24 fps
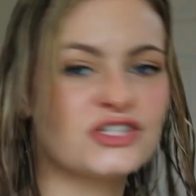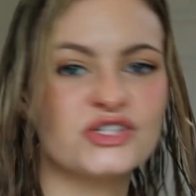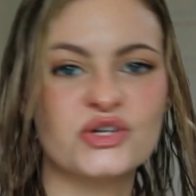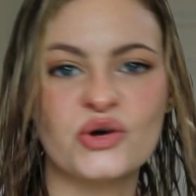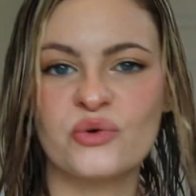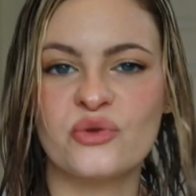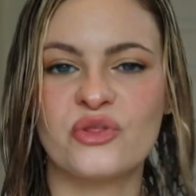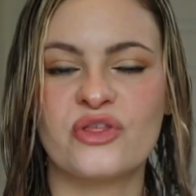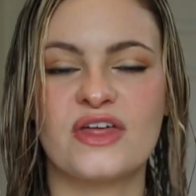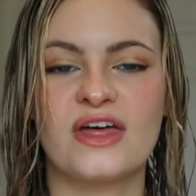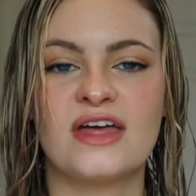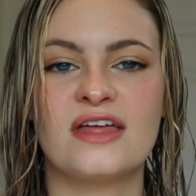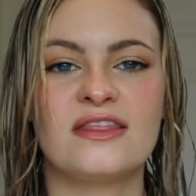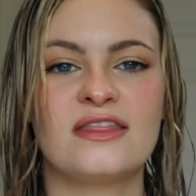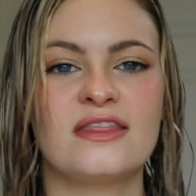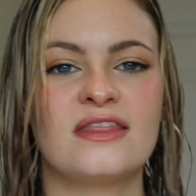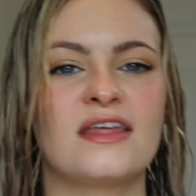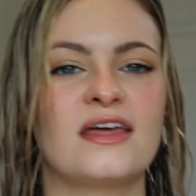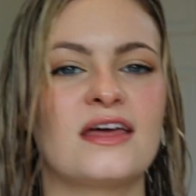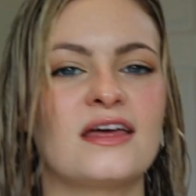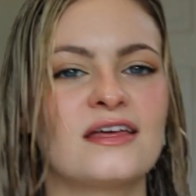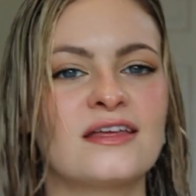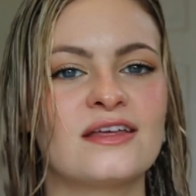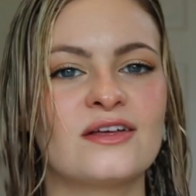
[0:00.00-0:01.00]
so thin
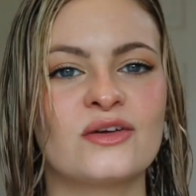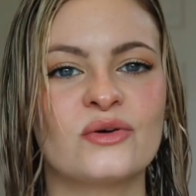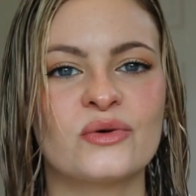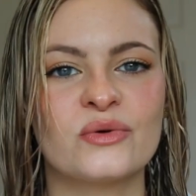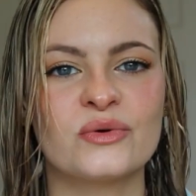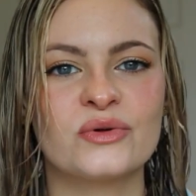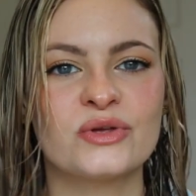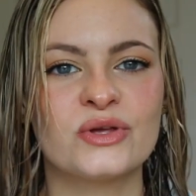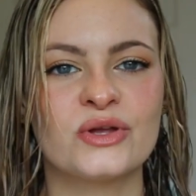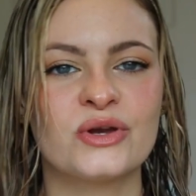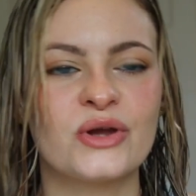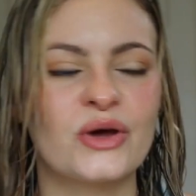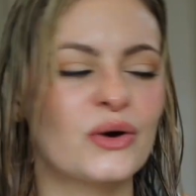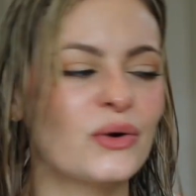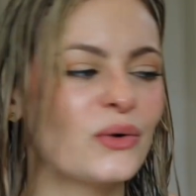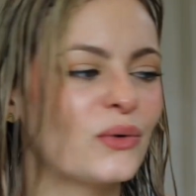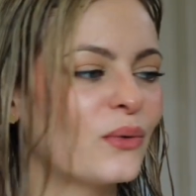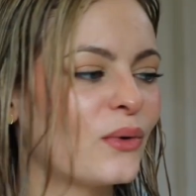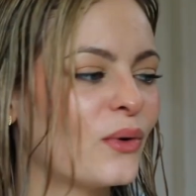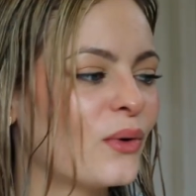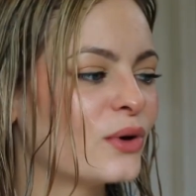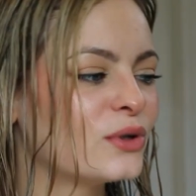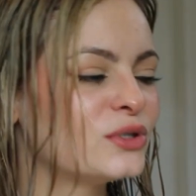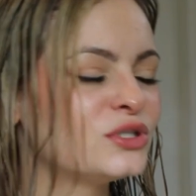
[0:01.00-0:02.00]
that, you
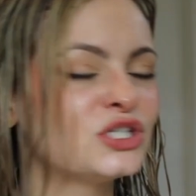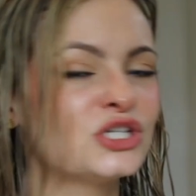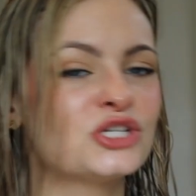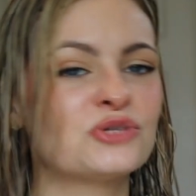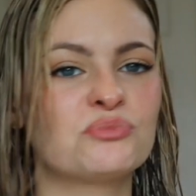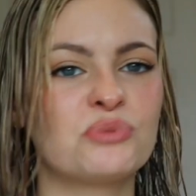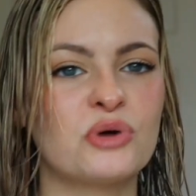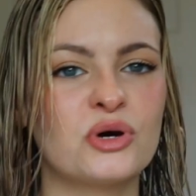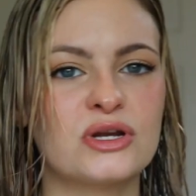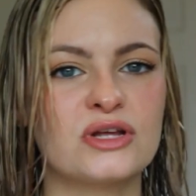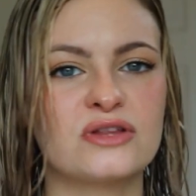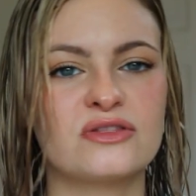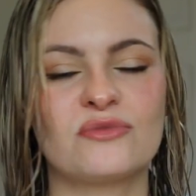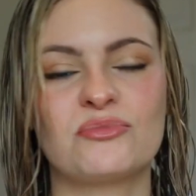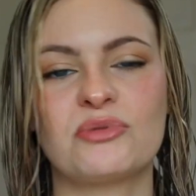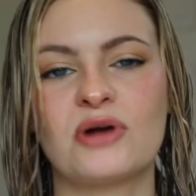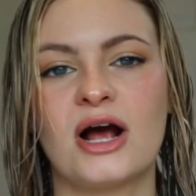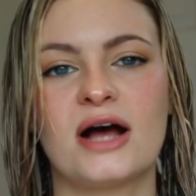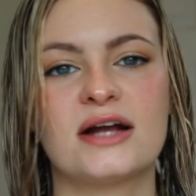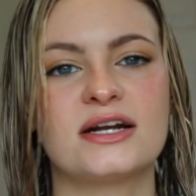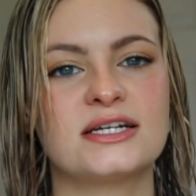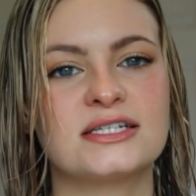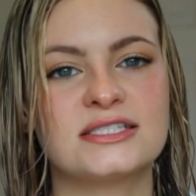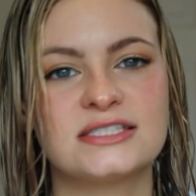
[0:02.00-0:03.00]
know, just putting the
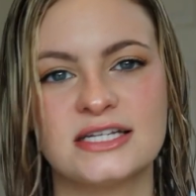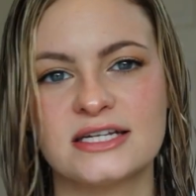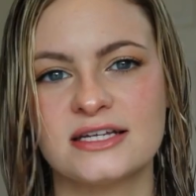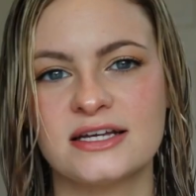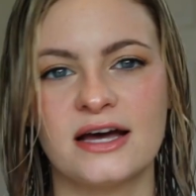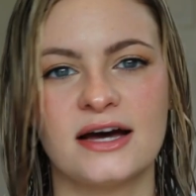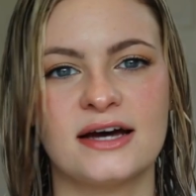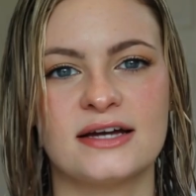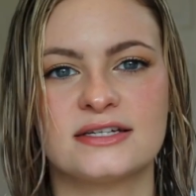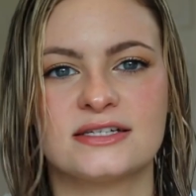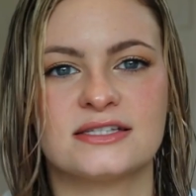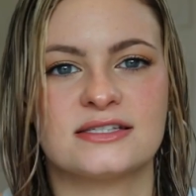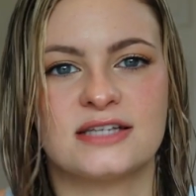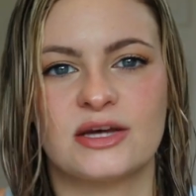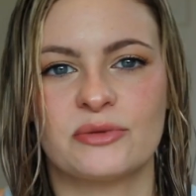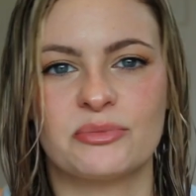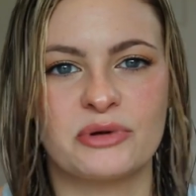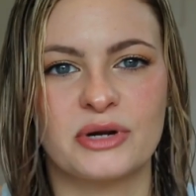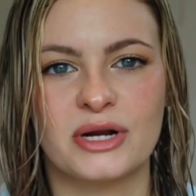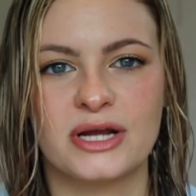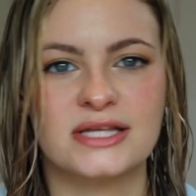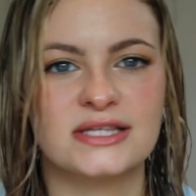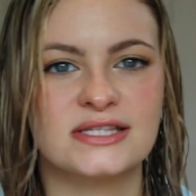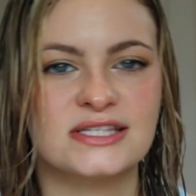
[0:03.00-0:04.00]
product in kind of
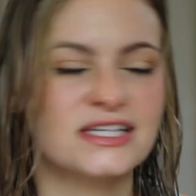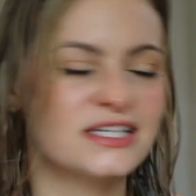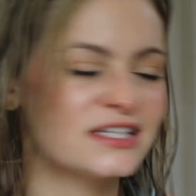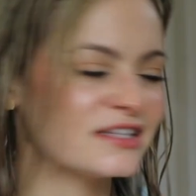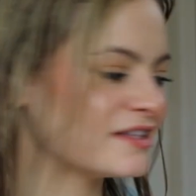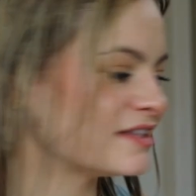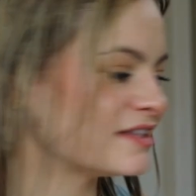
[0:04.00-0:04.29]
separates it